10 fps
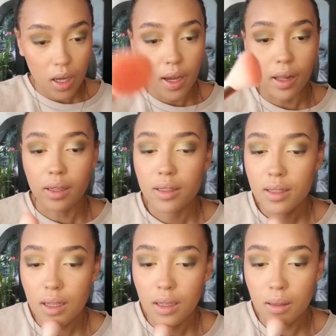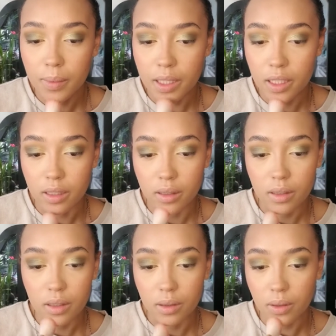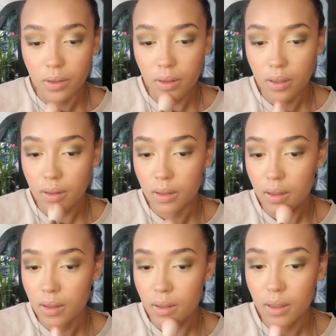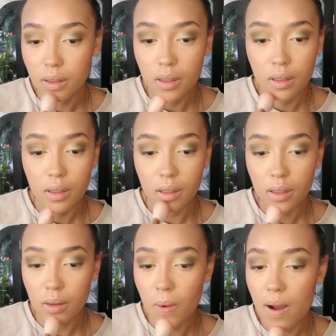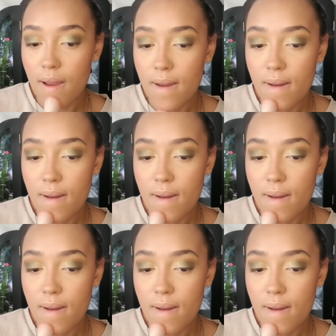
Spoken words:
I like to take it on my chin too. I don't know why.